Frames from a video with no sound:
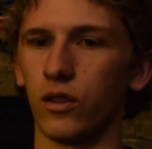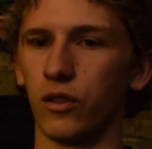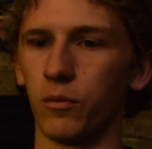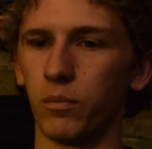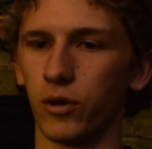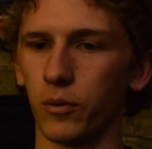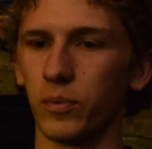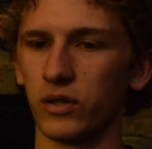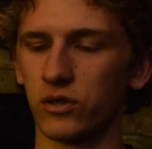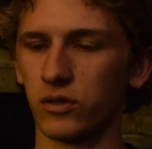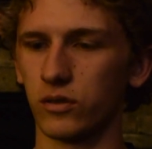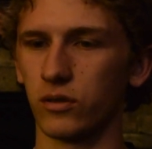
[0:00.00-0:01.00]
the
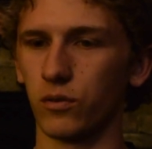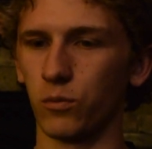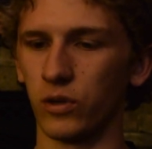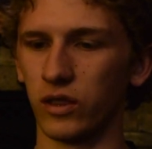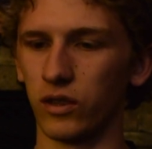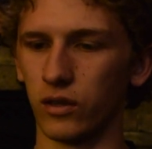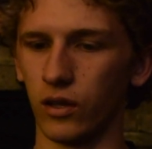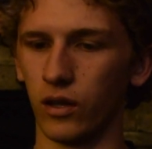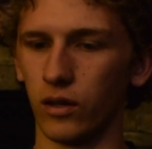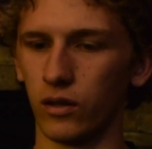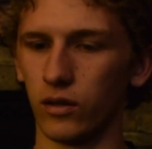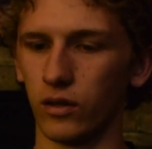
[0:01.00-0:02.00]
purpose, with
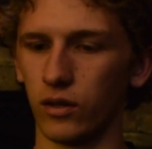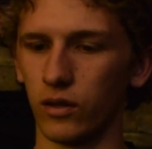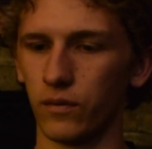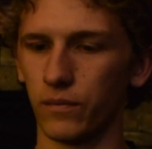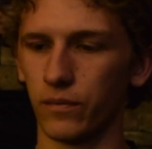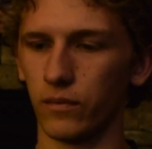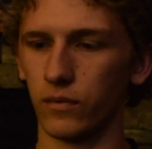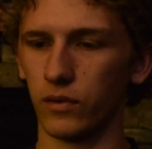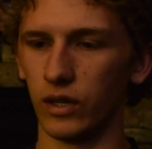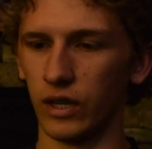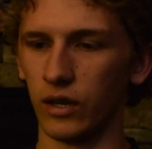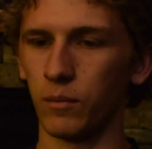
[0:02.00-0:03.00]

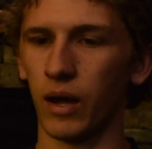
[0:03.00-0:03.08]
it in my